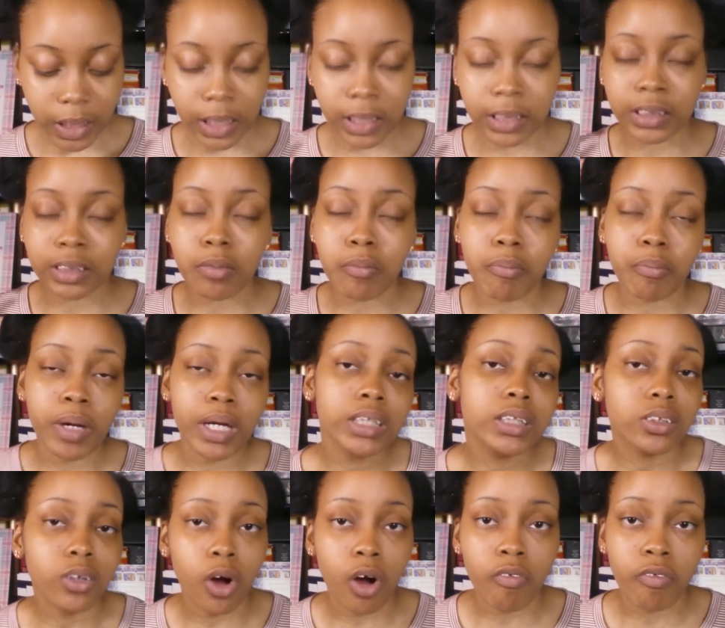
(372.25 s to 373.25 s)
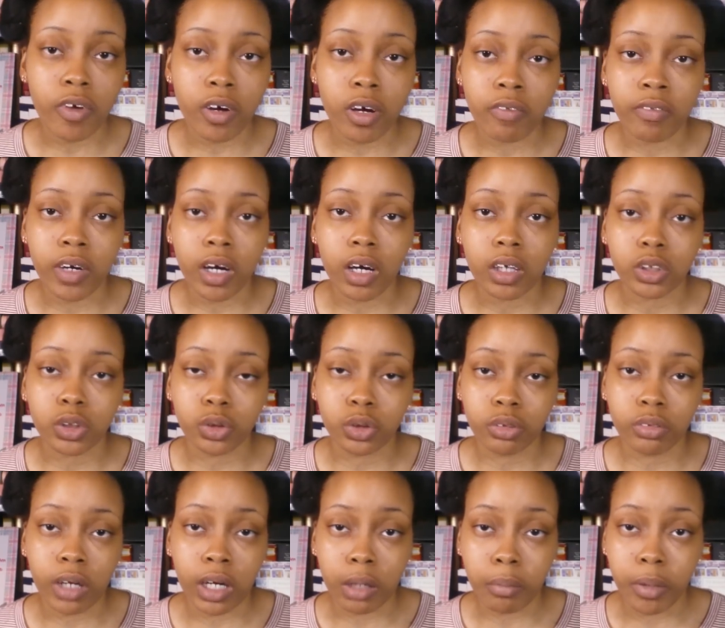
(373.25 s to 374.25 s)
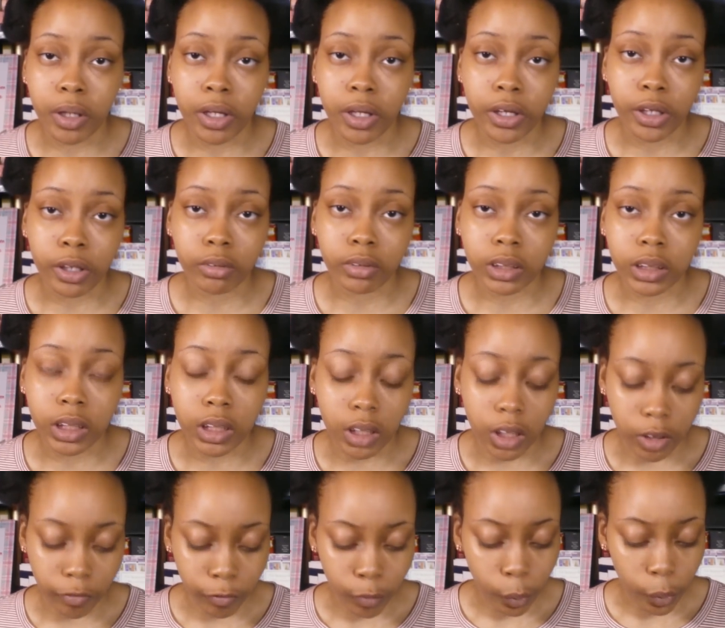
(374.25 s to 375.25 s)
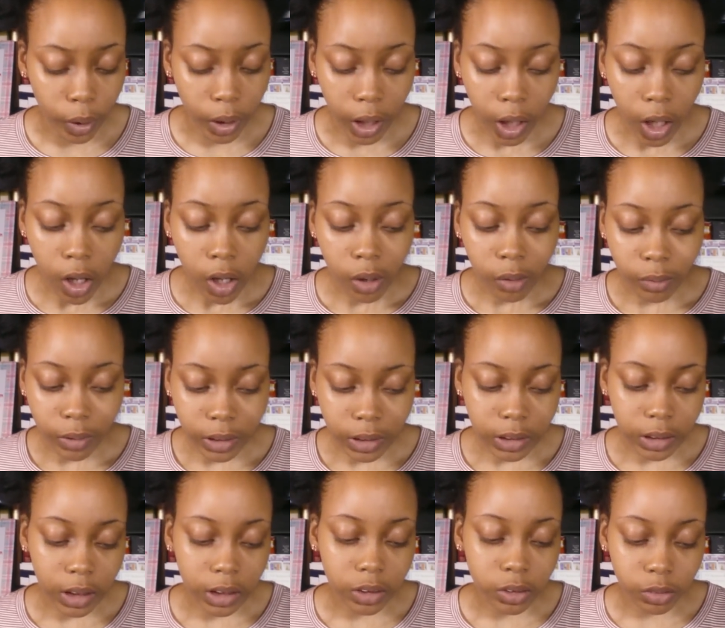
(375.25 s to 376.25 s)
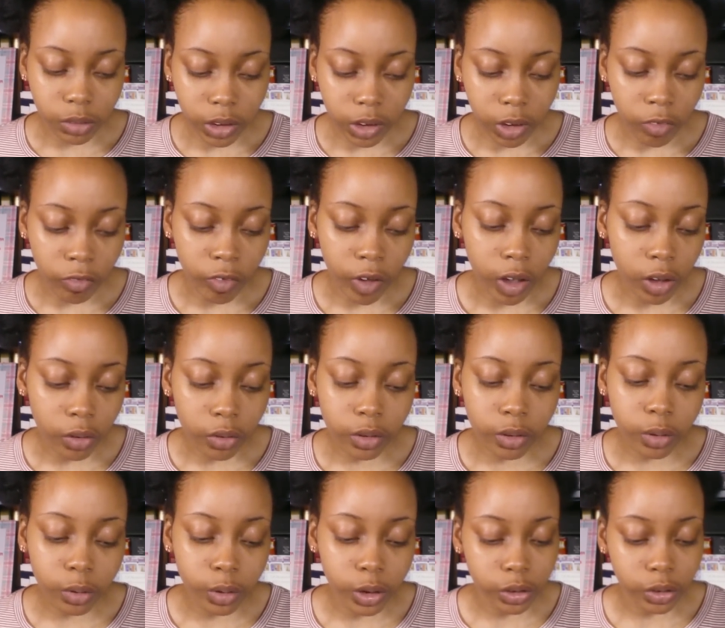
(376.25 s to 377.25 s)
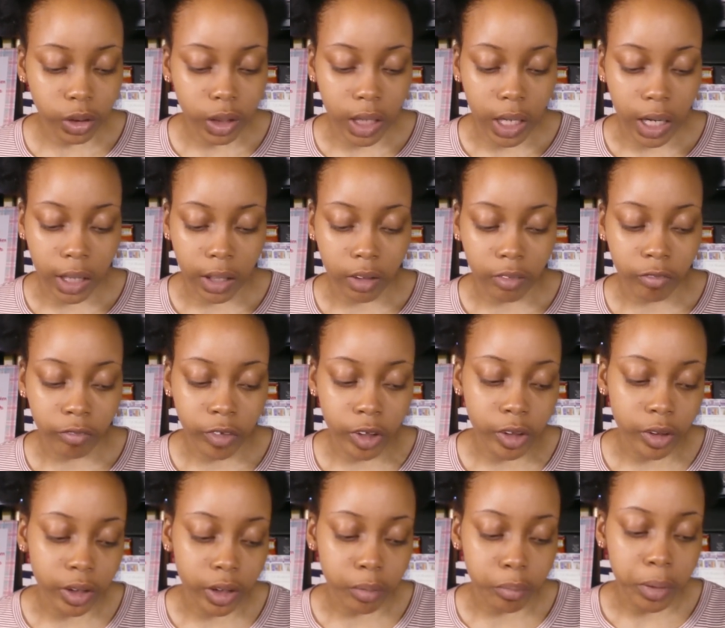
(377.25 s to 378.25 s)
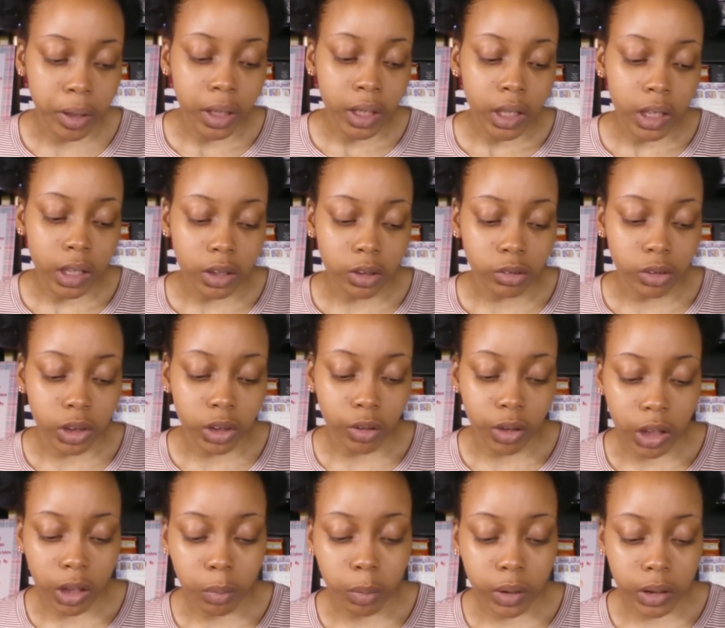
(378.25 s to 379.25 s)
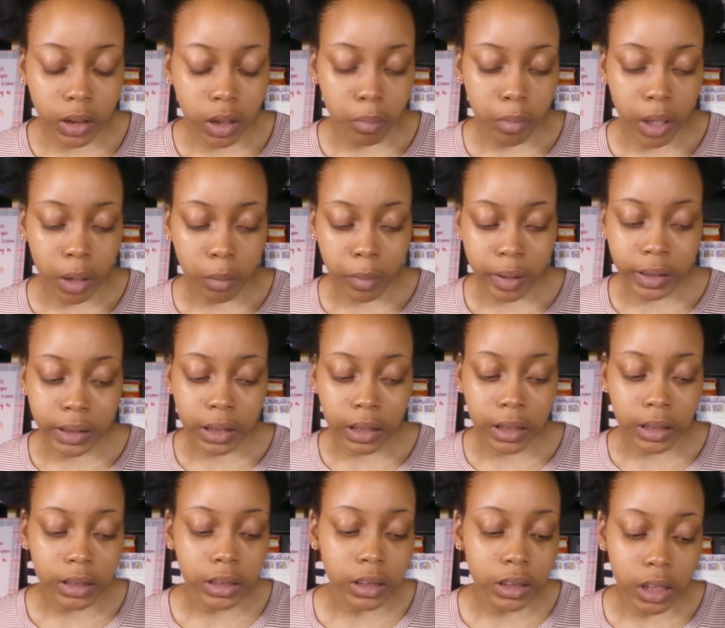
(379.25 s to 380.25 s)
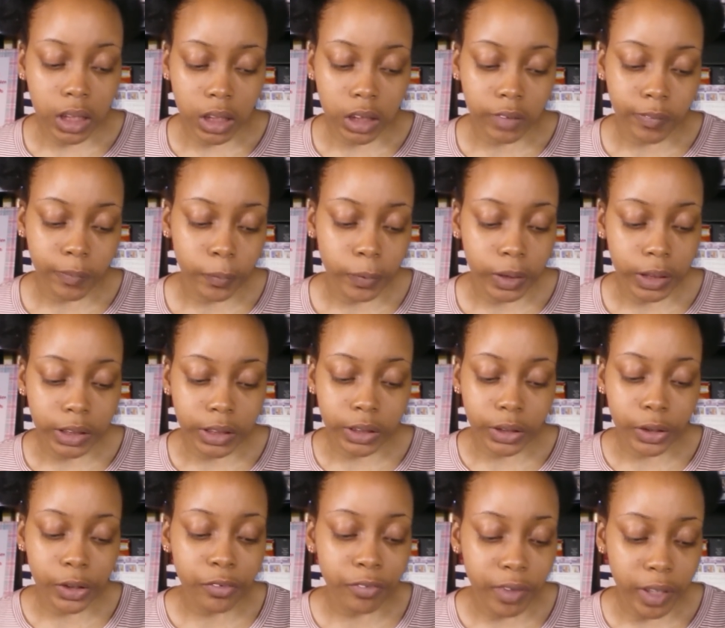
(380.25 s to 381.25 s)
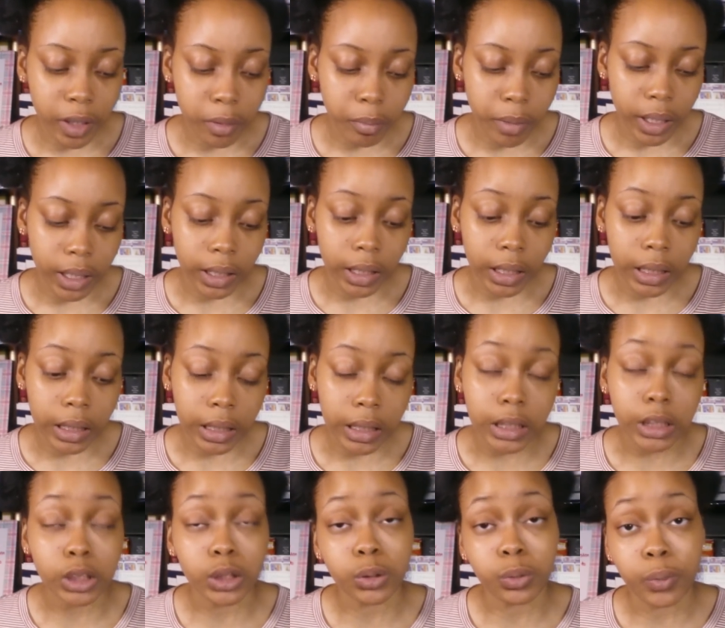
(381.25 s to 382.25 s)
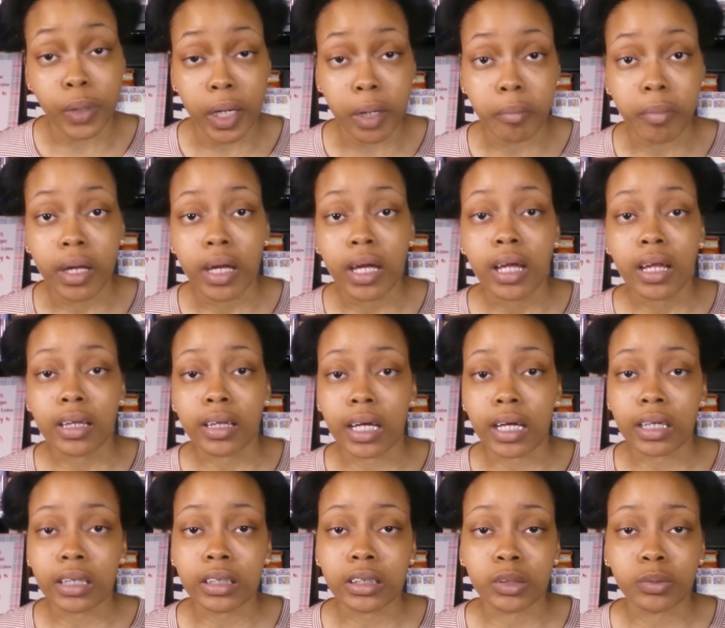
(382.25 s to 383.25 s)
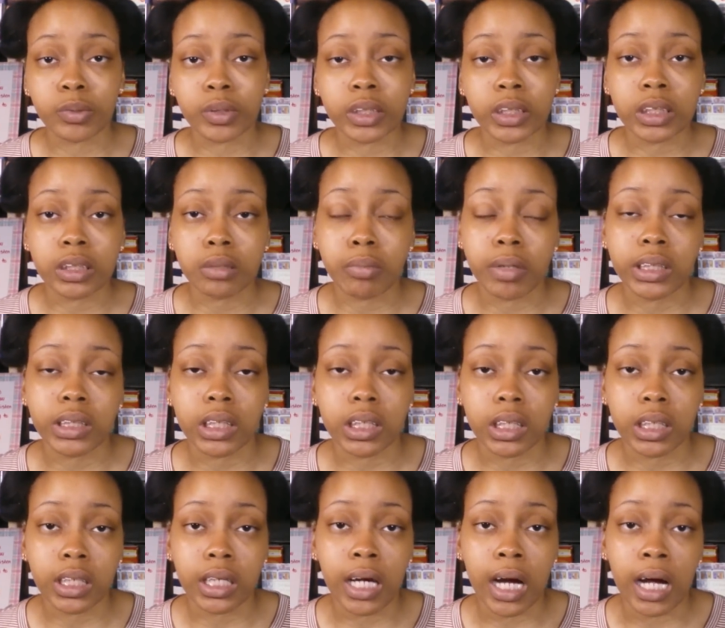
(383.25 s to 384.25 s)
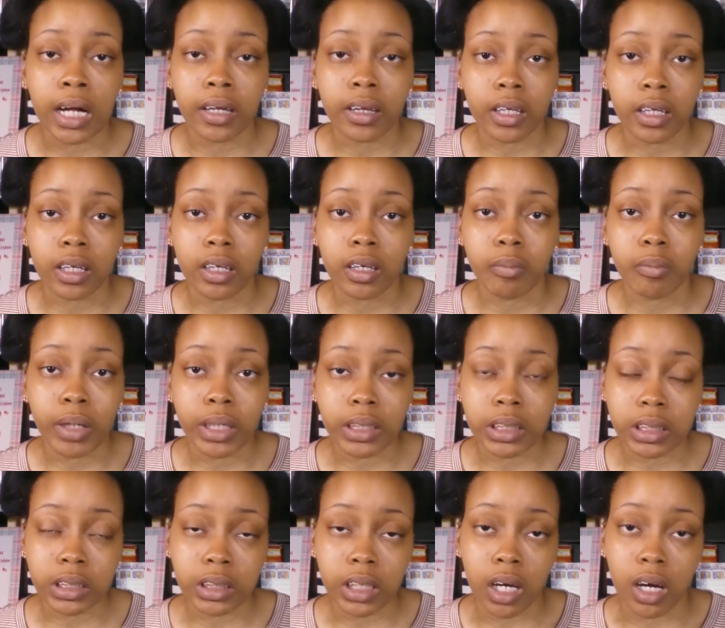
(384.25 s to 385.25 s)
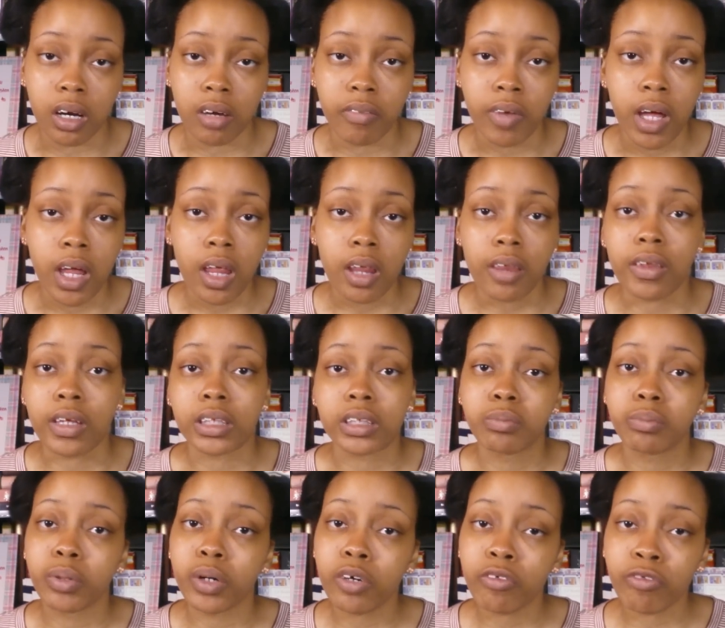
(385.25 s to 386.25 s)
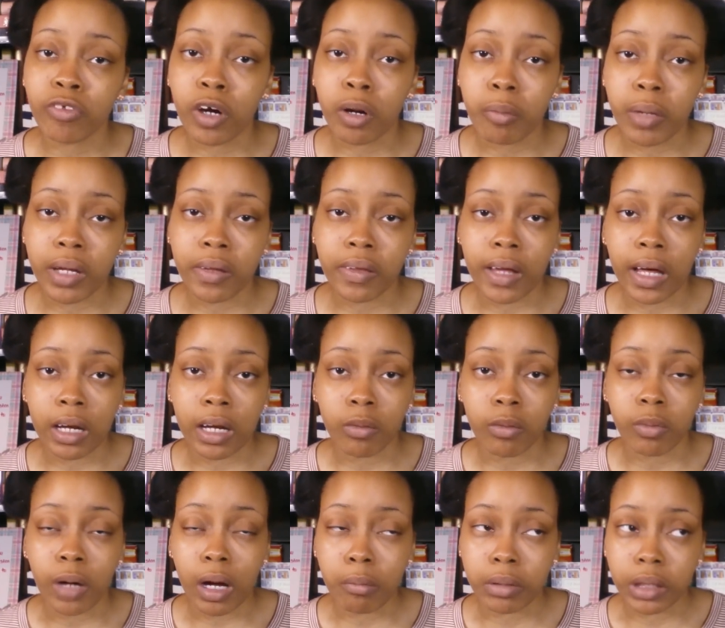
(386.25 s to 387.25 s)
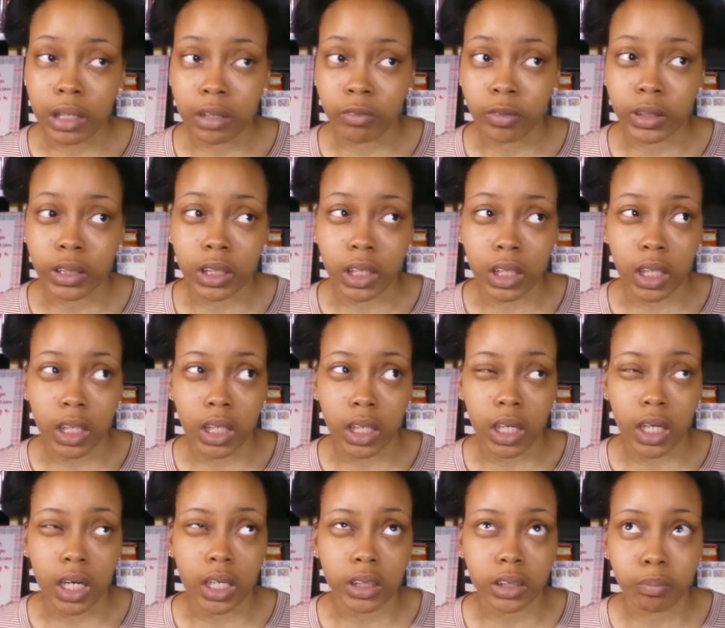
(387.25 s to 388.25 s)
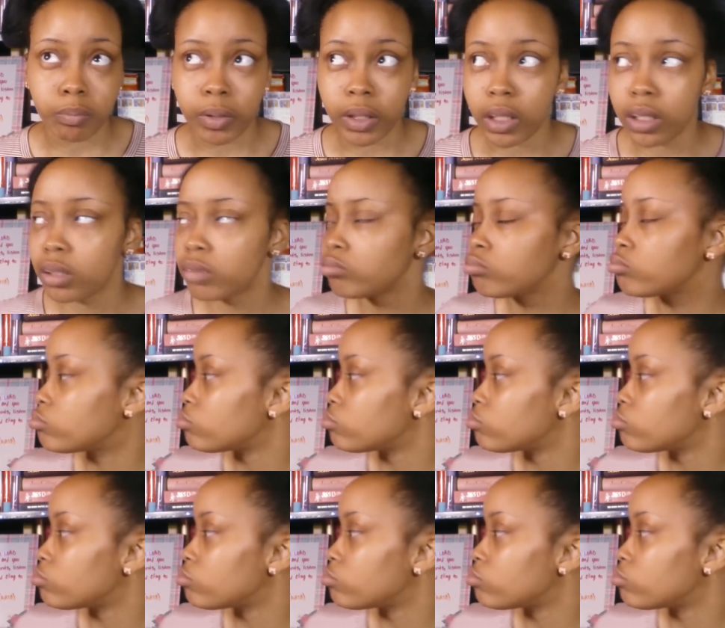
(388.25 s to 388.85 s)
It's based off of Deuteronomy 13 and 4, which says, You shall follow the Lord your God and fear him, and you shall keep his commandments, listen to his voice, serve him, and cling to him. That is where she basically got the basis of this book from, and that I believe was in the NASB